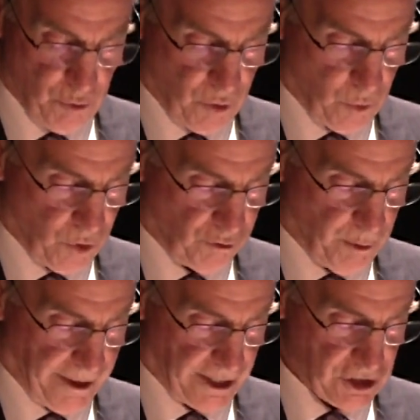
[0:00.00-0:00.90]
U-boat wolf
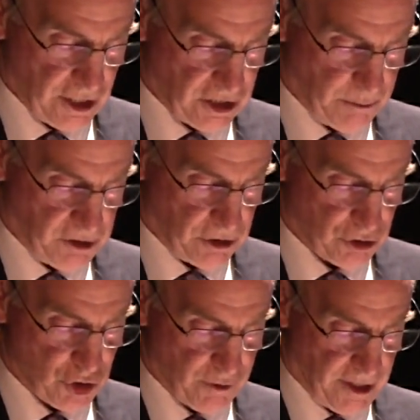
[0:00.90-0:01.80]
packs attempting
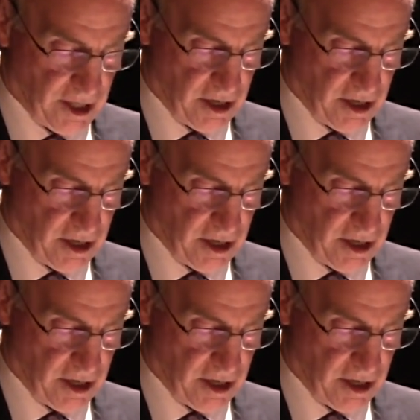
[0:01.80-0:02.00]
to strike